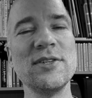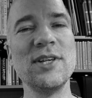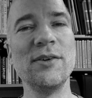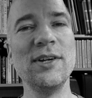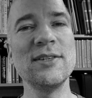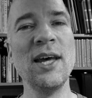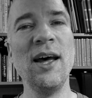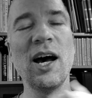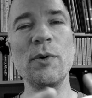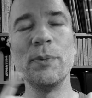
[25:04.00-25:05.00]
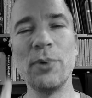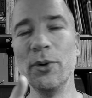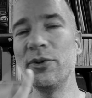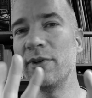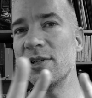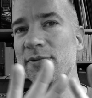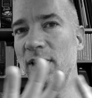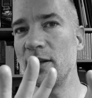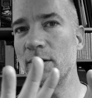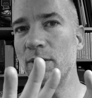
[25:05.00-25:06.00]
a series. I will post this
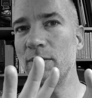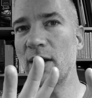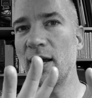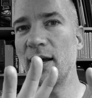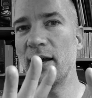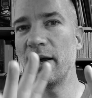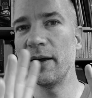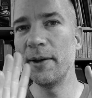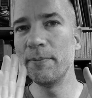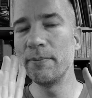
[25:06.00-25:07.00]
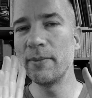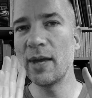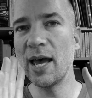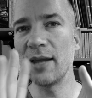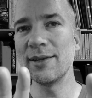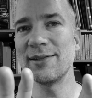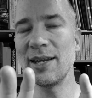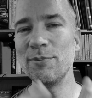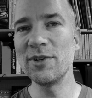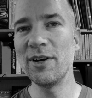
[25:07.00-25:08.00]
video at the
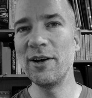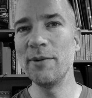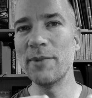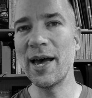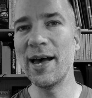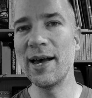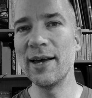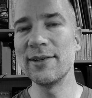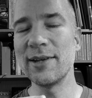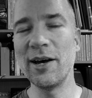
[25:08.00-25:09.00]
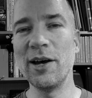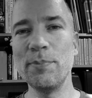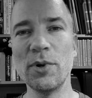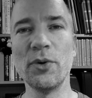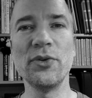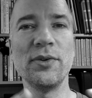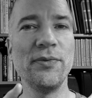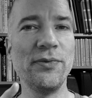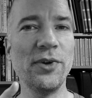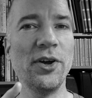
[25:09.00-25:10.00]
same time as I post the
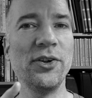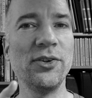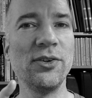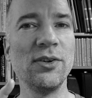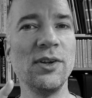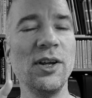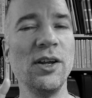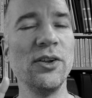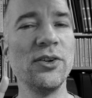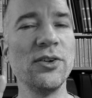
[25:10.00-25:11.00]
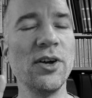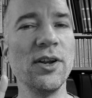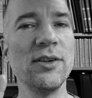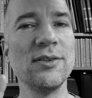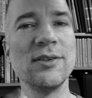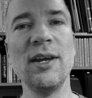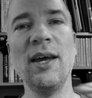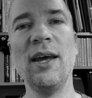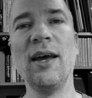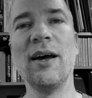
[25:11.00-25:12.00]
first sonnet
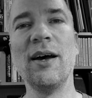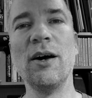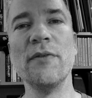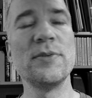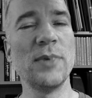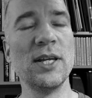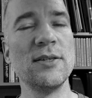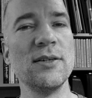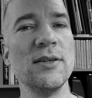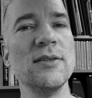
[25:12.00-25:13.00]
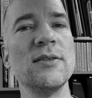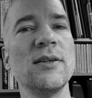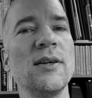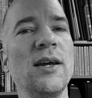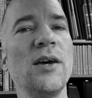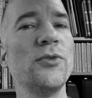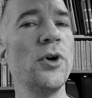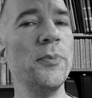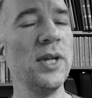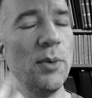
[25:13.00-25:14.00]
of Spenser's
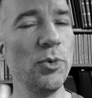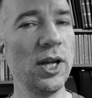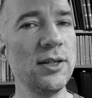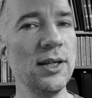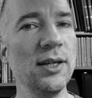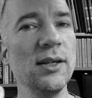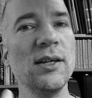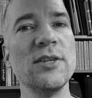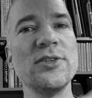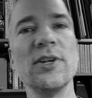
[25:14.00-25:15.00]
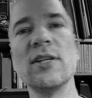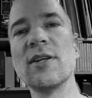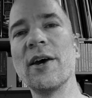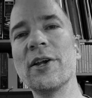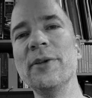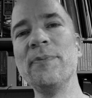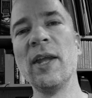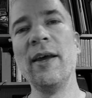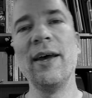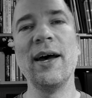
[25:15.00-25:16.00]
from the Amoretti sonnet cycle.
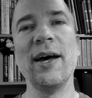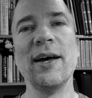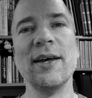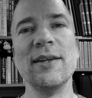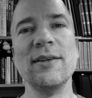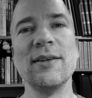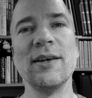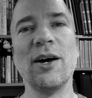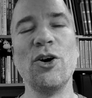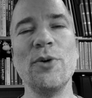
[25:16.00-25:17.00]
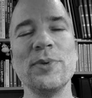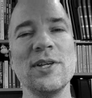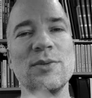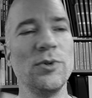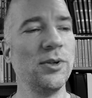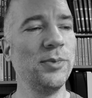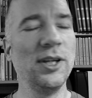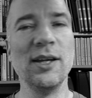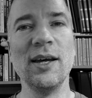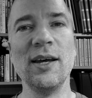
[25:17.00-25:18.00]
And I hope this will
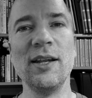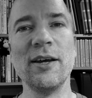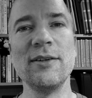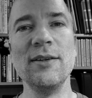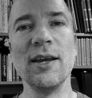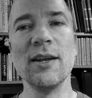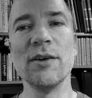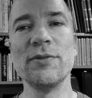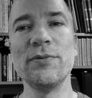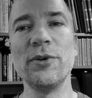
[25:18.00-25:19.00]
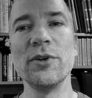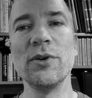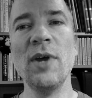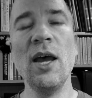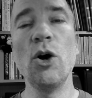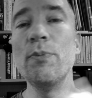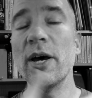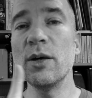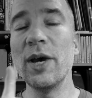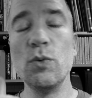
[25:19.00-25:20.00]
be enlightening enough for you. Oh,
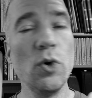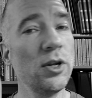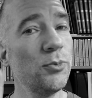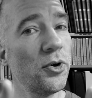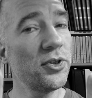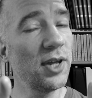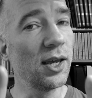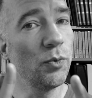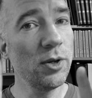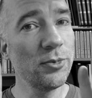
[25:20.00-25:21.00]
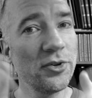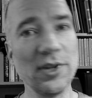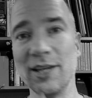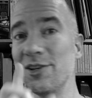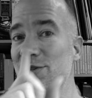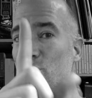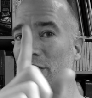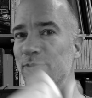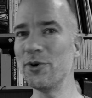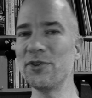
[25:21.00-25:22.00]
by the way, one more thing, just
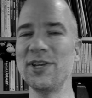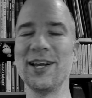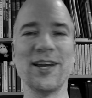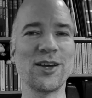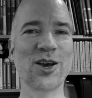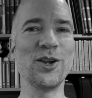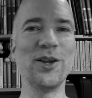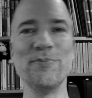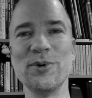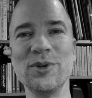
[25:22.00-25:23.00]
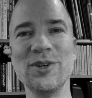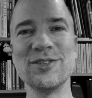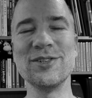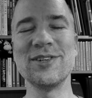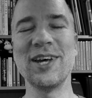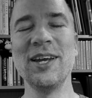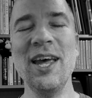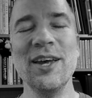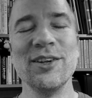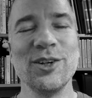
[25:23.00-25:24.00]
one more thing, like Columbo used to say.
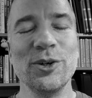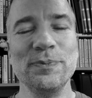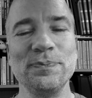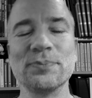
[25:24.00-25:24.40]
So